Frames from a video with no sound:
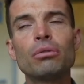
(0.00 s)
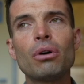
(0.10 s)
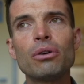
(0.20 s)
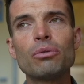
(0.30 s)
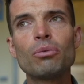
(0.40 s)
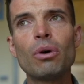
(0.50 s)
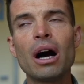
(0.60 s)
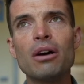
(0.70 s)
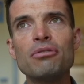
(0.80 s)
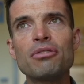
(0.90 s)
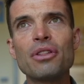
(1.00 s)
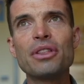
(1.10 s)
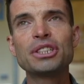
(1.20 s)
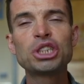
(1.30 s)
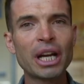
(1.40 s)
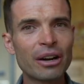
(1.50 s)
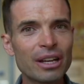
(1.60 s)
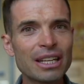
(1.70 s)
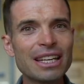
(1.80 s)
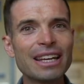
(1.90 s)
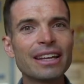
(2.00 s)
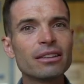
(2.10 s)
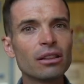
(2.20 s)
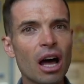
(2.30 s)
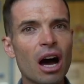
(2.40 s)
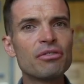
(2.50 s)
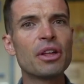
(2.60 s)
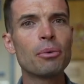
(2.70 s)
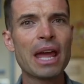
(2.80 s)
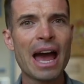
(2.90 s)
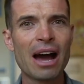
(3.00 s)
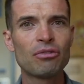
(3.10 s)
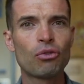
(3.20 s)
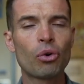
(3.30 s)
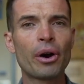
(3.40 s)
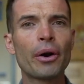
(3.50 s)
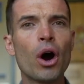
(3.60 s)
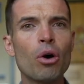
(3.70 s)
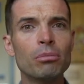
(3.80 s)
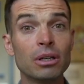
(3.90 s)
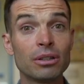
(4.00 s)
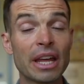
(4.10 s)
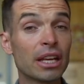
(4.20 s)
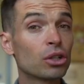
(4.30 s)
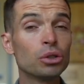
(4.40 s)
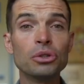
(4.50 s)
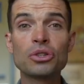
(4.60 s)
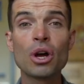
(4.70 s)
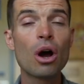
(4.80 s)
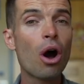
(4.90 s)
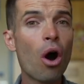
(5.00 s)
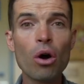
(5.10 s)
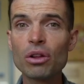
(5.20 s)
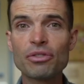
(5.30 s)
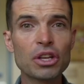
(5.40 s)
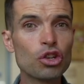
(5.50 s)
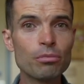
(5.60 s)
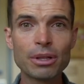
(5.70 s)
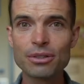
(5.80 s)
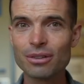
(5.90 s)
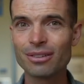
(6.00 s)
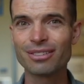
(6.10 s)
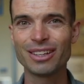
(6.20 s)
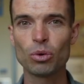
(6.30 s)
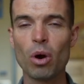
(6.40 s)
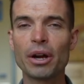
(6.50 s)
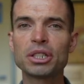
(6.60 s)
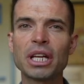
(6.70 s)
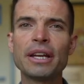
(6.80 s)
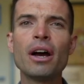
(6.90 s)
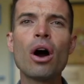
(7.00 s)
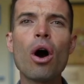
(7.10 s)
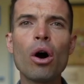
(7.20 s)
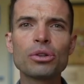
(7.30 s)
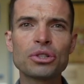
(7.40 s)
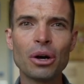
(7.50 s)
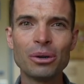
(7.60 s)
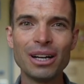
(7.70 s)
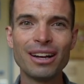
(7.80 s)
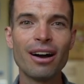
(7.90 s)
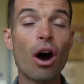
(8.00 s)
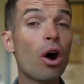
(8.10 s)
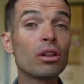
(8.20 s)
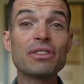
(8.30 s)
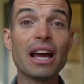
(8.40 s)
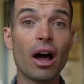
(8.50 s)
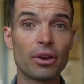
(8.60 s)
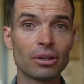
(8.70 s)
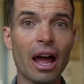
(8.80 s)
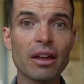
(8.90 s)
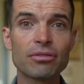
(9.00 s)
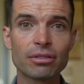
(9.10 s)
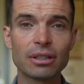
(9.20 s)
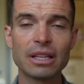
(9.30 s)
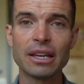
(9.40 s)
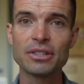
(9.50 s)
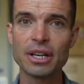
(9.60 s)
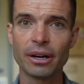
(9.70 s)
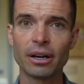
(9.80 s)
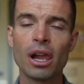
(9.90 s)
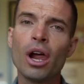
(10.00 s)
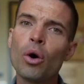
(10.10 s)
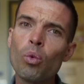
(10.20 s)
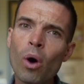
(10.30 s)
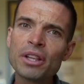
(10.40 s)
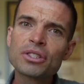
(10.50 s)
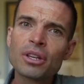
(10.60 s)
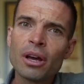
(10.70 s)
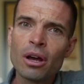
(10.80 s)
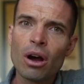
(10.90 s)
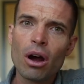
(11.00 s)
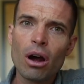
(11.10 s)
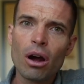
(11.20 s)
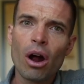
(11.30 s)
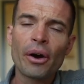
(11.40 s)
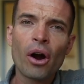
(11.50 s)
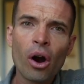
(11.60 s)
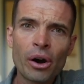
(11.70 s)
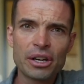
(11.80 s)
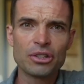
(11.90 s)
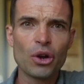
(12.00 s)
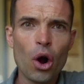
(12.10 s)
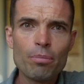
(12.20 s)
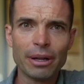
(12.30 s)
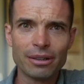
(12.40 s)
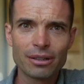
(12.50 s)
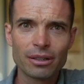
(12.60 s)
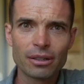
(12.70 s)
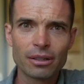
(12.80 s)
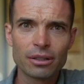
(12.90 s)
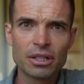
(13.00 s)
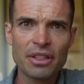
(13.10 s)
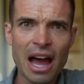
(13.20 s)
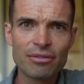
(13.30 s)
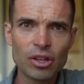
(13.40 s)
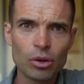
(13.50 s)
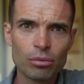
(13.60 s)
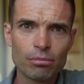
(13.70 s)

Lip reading: the charity and love that we have for our home. That includes all of the humans in the watershed, also all of the other life that is here. Once our heart is opened to that view,